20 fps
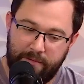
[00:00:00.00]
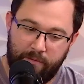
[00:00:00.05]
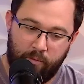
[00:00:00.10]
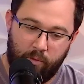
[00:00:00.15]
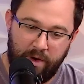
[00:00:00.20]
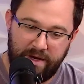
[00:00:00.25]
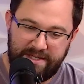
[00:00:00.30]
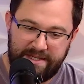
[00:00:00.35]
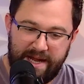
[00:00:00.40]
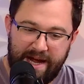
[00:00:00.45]

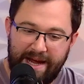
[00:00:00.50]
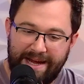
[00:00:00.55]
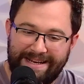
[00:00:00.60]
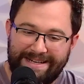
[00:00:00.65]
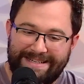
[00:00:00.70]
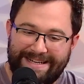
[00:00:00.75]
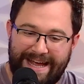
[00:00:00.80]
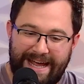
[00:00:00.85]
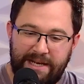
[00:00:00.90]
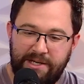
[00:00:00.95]
Was not
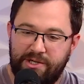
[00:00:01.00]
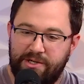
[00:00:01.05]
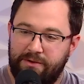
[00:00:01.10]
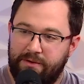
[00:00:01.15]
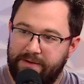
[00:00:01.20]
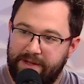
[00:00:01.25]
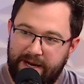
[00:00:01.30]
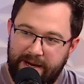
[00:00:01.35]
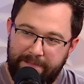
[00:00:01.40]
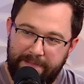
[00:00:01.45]

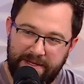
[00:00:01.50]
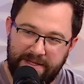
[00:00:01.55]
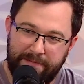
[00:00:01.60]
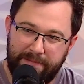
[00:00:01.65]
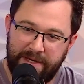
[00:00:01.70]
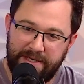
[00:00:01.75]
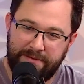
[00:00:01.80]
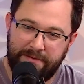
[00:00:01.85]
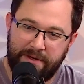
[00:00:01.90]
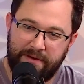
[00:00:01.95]
intentional that I picked a
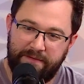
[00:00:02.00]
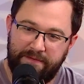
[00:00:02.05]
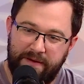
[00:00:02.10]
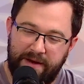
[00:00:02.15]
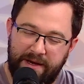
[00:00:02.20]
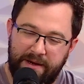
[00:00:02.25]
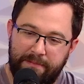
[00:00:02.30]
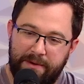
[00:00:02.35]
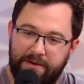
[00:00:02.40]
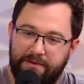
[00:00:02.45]
place with
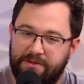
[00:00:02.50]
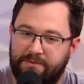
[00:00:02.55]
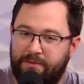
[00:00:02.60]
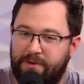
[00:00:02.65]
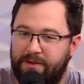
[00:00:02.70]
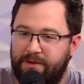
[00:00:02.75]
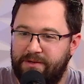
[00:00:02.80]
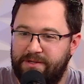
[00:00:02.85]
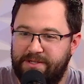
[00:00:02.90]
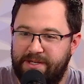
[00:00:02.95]
graffiti, but it was one
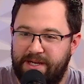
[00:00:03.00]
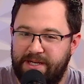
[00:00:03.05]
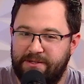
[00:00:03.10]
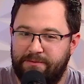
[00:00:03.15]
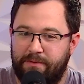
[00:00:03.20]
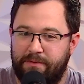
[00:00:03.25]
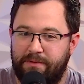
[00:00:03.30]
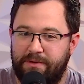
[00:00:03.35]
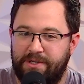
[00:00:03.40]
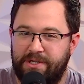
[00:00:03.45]
of those things
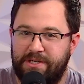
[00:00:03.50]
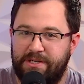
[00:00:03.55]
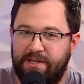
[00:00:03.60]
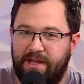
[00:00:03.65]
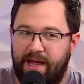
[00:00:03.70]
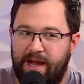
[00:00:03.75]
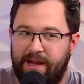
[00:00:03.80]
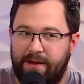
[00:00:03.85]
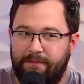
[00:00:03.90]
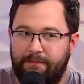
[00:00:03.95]
where we're just
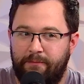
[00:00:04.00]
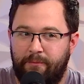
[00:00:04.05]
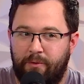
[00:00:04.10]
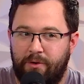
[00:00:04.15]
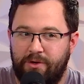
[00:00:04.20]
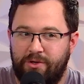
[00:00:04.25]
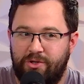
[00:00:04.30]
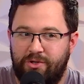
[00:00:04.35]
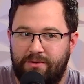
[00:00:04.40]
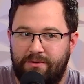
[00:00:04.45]
like,
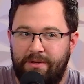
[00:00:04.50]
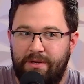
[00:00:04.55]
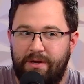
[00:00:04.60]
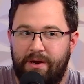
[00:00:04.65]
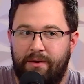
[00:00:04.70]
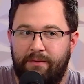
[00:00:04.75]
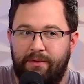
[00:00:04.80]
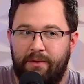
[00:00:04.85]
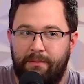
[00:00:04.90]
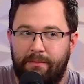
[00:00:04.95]

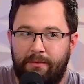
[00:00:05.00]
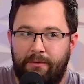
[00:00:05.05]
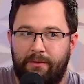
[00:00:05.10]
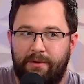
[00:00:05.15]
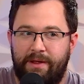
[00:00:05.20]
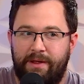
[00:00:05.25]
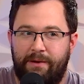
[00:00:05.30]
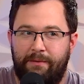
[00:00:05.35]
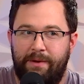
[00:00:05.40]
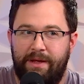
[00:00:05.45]
the more
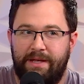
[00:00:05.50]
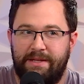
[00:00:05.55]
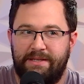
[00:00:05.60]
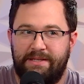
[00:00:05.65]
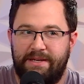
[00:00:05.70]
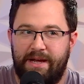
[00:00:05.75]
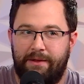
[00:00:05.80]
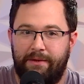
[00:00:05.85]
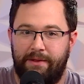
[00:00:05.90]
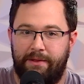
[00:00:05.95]
that we can
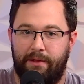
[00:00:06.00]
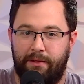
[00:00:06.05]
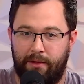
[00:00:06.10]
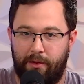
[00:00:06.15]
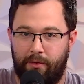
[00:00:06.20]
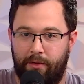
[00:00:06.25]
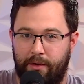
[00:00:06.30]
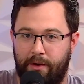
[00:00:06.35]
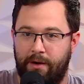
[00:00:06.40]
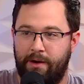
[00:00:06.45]
sell in the
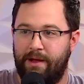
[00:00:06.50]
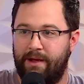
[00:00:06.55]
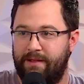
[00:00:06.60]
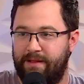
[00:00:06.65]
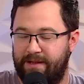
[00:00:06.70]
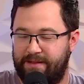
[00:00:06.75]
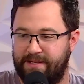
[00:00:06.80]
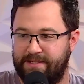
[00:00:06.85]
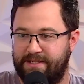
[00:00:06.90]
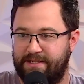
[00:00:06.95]
lore
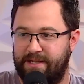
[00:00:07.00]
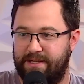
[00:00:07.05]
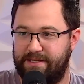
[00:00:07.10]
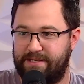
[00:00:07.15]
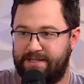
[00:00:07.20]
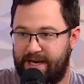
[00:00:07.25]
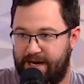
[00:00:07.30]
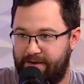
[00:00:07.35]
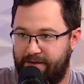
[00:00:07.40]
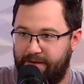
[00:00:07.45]
that this is a
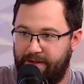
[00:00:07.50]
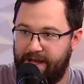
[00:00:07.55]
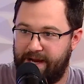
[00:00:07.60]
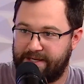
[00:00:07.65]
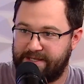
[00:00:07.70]
derelict